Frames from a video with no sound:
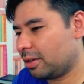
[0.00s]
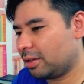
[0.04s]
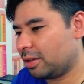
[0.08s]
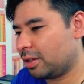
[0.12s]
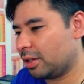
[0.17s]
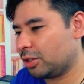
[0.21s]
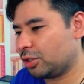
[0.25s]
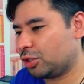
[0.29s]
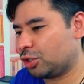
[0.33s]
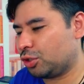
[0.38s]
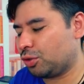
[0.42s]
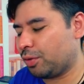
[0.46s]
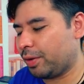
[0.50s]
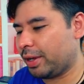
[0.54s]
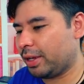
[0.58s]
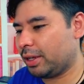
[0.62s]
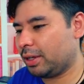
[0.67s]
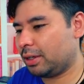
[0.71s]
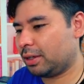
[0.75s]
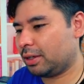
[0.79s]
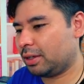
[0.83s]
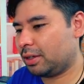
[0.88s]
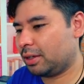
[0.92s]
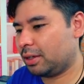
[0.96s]
the
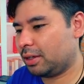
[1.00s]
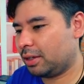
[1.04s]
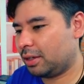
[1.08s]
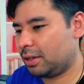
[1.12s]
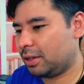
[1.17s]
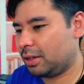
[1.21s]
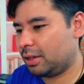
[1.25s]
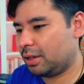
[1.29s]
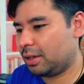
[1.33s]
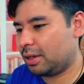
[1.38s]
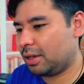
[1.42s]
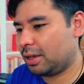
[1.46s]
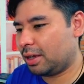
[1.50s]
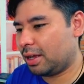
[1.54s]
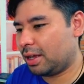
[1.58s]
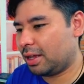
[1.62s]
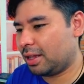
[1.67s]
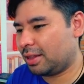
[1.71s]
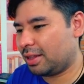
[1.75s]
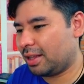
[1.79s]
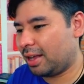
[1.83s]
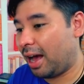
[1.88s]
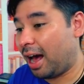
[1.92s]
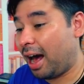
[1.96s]
string,
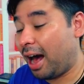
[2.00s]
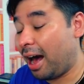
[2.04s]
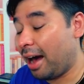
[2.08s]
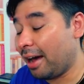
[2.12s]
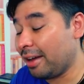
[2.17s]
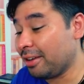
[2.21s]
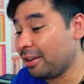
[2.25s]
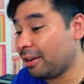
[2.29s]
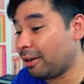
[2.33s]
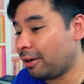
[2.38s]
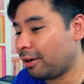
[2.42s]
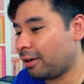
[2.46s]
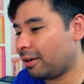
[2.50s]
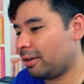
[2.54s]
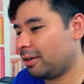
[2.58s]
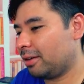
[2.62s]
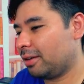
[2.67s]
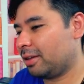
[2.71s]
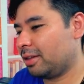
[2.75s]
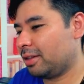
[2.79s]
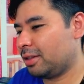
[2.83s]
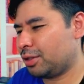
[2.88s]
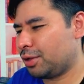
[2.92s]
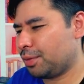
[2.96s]
the higher
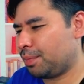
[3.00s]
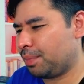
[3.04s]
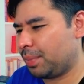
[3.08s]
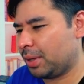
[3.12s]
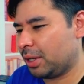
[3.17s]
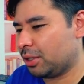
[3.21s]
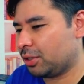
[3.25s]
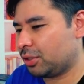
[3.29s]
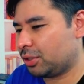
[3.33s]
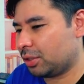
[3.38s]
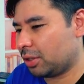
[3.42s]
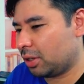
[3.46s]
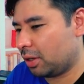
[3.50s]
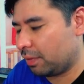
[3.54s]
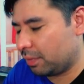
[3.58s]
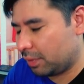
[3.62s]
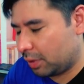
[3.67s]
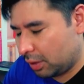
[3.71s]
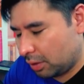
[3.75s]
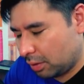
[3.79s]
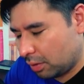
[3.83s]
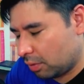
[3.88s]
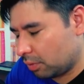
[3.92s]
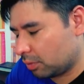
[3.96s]
the pitch of
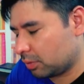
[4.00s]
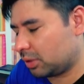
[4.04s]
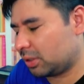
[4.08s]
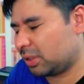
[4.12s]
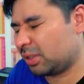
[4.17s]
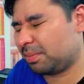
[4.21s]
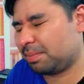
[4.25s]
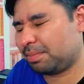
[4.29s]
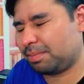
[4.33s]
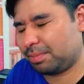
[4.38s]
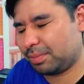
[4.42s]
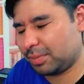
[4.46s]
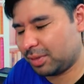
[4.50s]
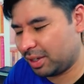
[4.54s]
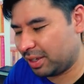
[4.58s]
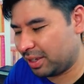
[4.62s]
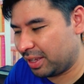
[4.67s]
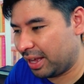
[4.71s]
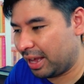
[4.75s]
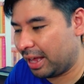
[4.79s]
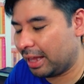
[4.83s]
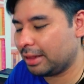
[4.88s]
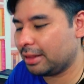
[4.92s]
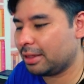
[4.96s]
the note.
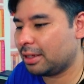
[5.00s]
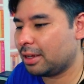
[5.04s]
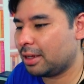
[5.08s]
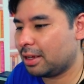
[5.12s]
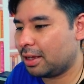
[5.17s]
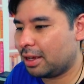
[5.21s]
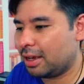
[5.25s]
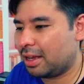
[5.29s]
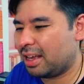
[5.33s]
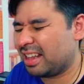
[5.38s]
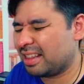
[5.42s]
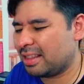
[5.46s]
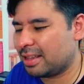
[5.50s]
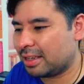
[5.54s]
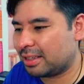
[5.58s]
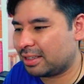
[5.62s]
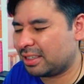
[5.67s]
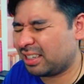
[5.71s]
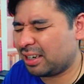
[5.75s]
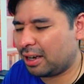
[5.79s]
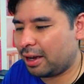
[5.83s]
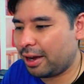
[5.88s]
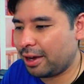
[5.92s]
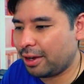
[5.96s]
Again, the
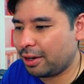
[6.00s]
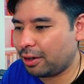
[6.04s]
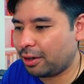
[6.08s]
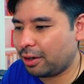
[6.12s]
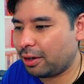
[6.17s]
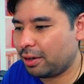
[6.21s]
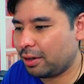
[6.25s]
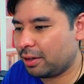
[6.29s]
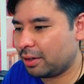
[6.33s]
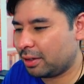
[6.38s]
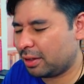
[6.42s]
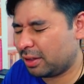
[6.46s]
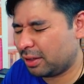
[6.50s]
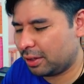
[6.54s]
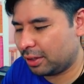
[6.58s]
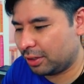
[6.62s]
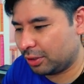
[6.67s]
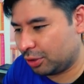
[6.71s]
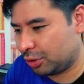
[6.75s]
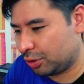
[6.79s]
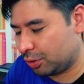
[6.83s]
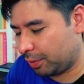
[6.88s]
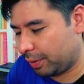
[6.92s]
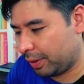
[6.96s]
tighter
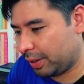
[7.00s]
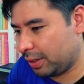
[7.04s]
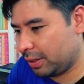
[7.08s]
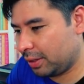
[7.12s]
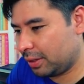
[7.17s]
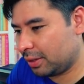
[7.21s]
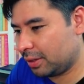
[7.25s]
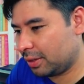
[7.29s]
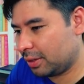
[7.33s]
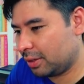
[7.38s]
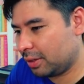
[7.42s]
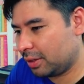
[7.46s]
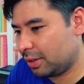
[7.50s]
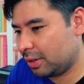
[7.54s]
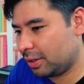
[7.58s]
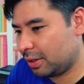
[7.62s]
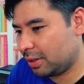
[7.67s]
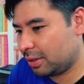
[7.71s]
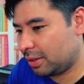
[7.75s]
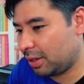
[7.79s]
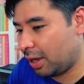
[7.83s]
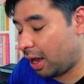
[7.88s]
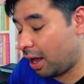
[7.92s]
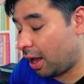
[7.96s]
the string,
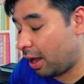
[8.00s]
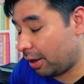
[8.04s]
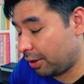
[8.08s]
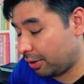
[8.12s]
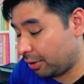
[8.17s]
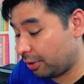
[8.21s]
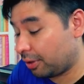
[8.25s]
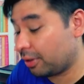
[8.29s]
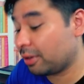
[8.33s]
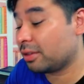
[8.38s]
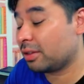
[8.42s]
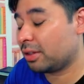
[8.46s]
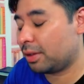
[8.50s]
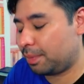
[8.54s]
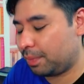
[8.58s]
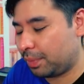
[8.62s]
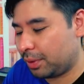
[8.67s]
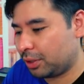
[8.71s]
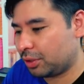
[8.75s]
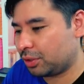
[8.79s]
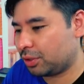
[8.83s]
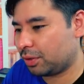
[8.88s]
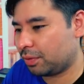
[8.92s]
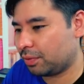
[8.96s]
the higher the
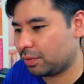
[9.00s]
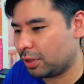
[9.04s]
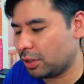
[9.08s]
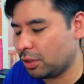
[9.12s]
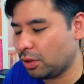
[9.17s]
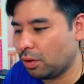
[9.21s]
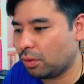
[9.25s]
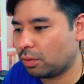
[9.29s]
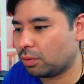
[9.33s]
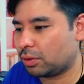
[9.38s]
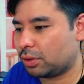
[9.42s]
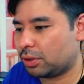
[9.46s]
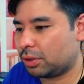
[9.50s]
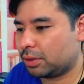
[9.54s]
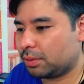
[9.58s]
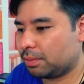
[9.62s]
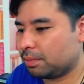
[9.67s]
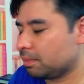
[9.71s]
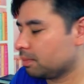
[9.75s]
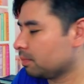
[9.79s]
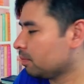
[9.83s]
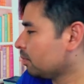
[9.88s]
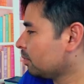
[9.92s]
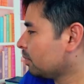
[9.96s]
pitch of the note.
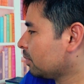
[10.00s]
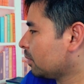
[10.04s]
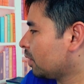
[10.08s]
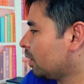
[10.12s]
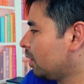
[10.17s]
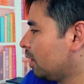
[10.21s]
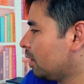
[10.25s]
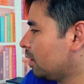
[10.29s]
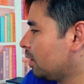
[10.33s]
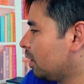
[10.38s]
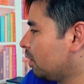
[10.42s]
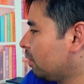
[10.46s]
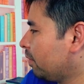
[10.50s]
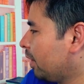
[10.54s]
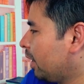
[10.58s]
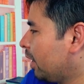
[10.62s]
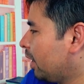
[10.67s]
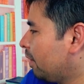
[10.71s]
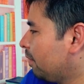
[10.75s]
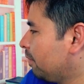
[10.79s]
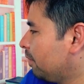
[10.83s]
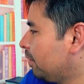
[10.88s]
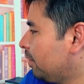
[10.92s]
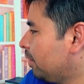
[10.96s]
And then we
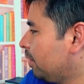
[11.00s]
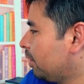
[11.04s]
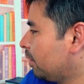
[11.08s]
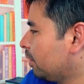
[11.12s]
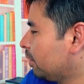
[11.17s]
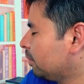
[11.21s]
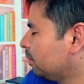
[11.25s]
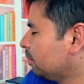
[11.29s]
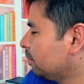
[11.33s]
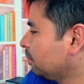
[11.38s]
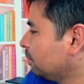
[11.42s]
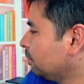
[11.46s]
have here,